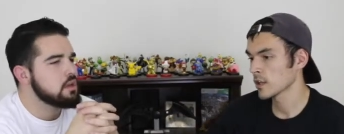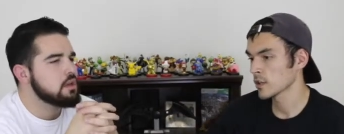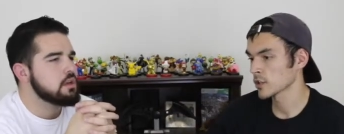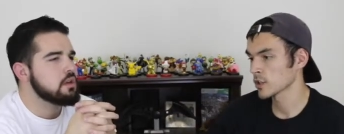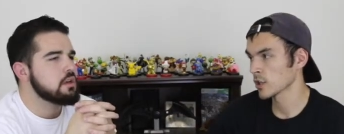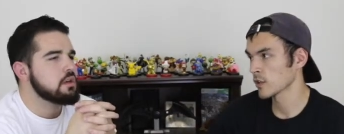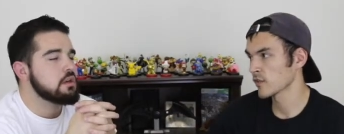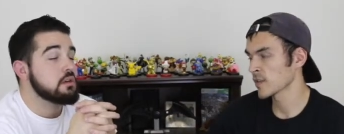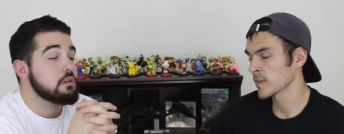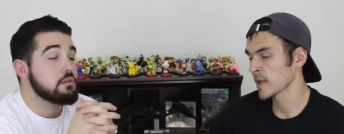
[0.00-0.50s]

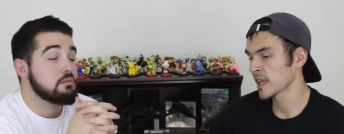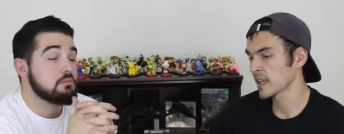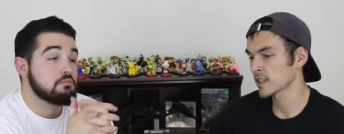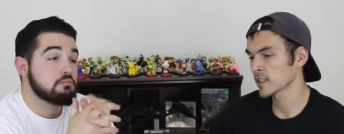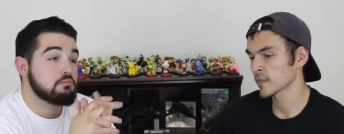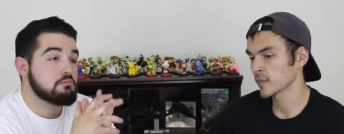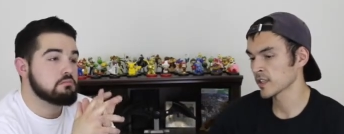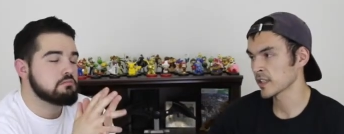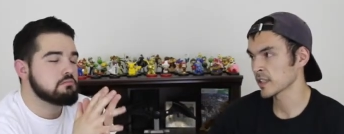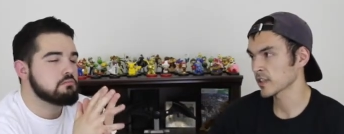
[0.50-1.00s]
Speaker 1: So if you made
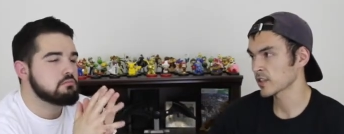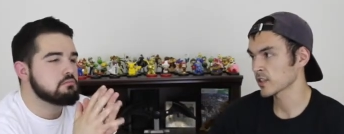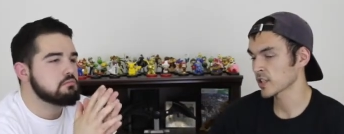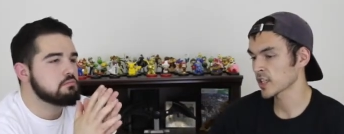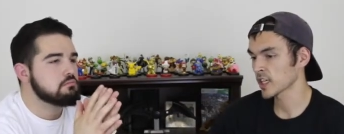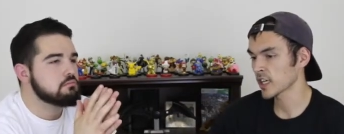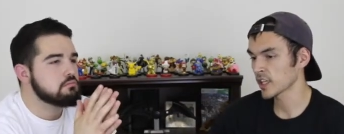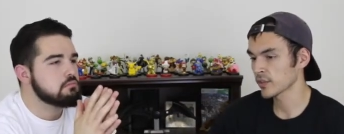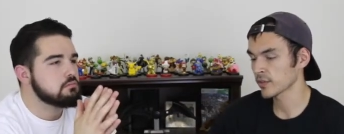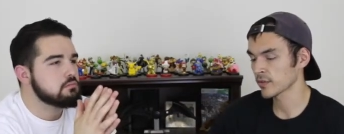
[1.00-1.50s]
it something that
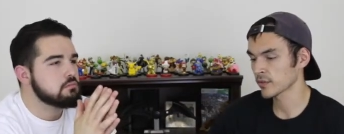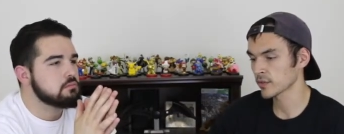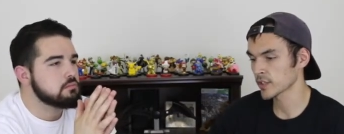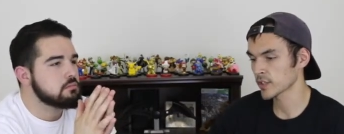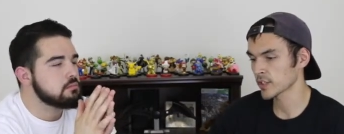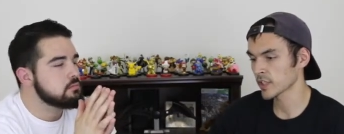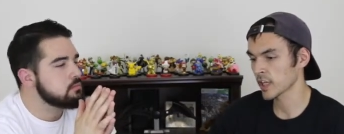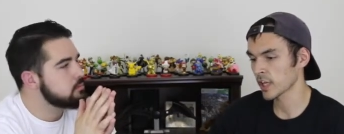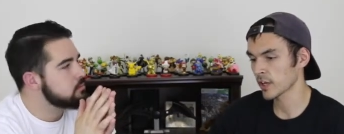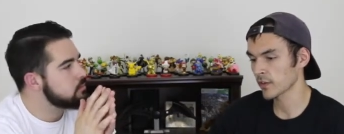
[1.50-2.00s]
could cut through
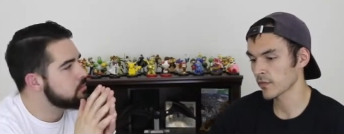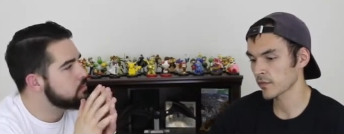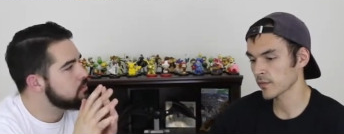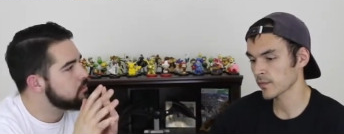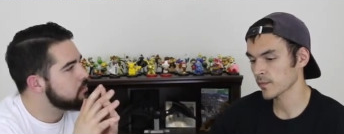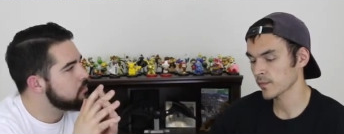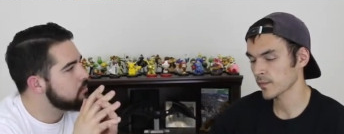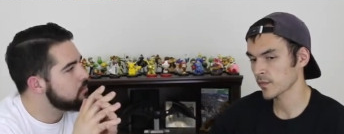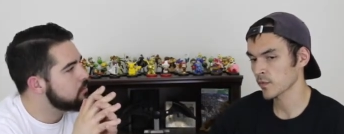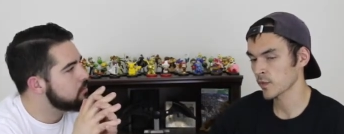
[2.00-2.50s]
stuff
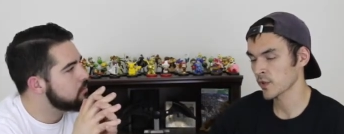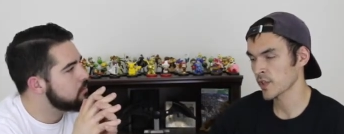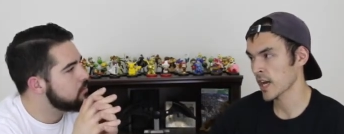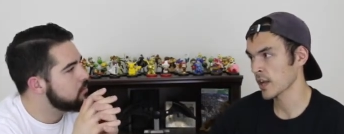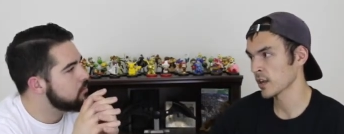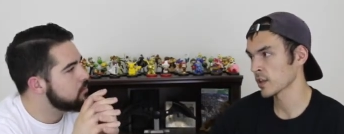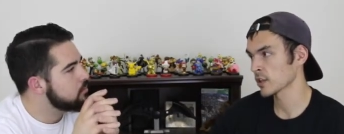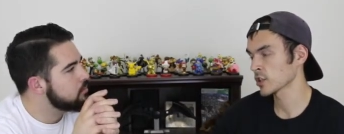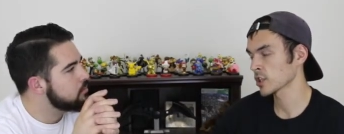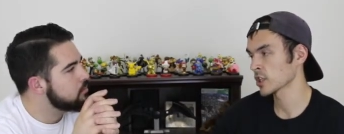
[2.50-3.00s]

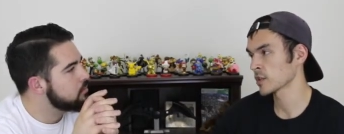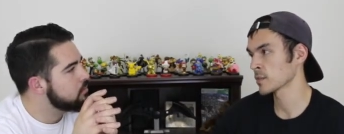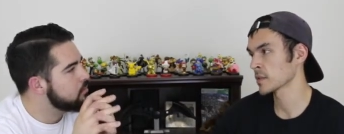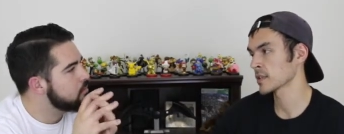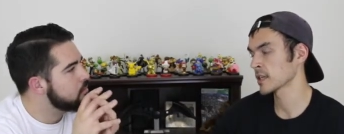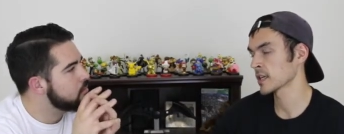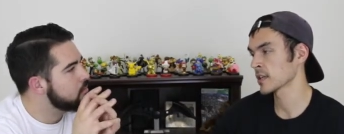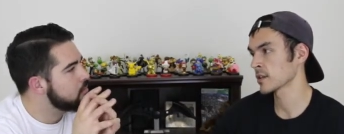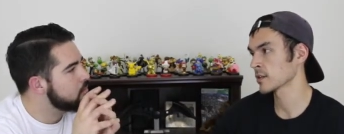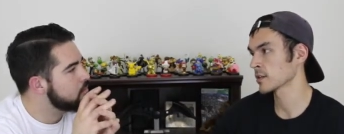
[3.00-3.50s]
without a
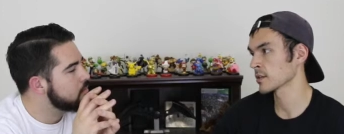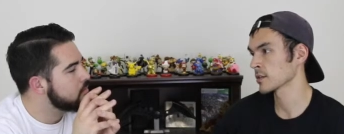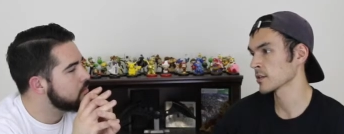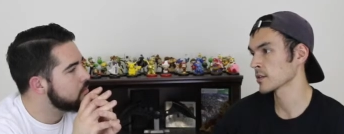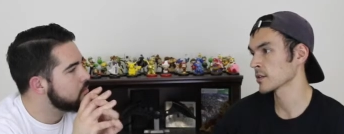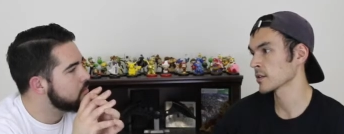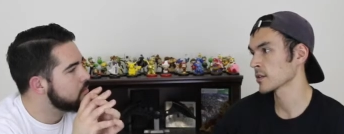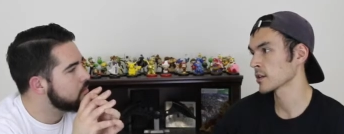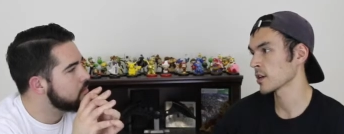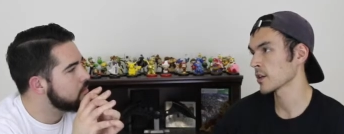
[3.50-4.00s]

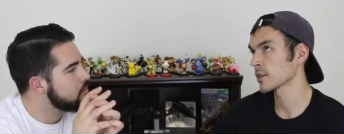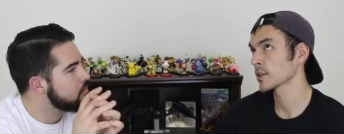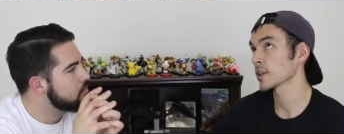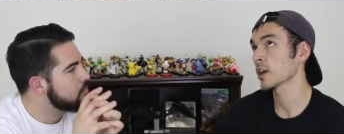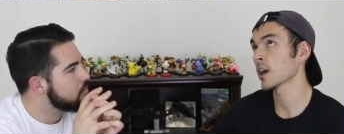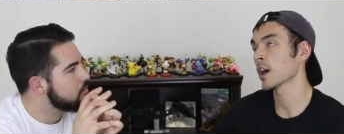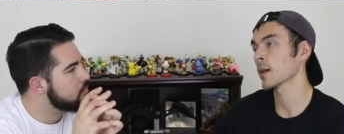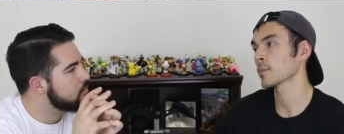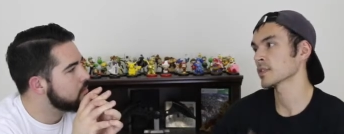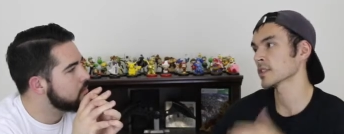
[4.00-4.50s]
terminator on
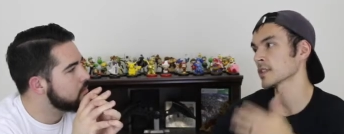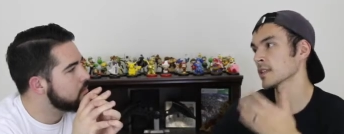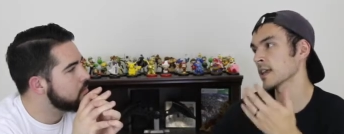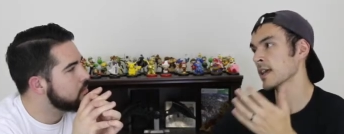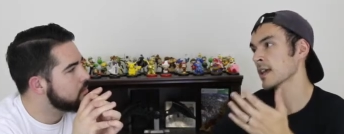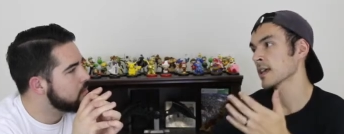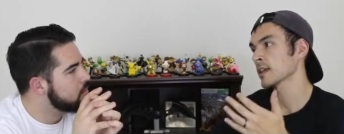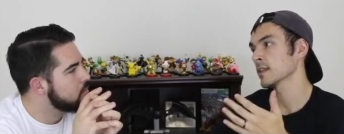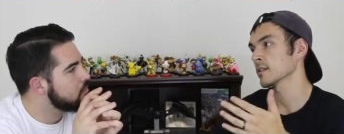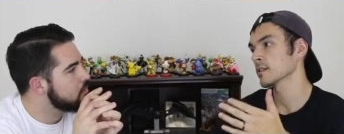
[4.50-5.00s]
the opposite
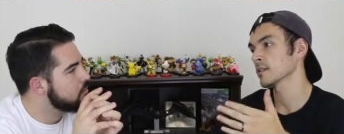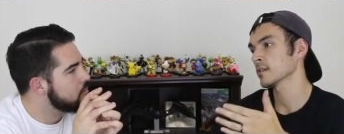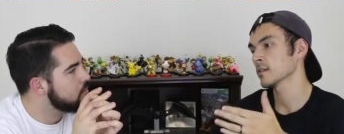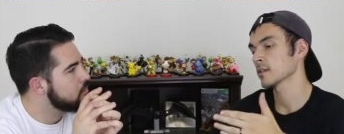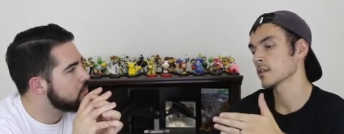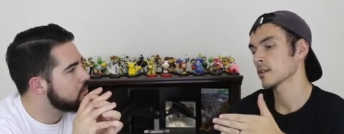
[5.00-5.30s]
end,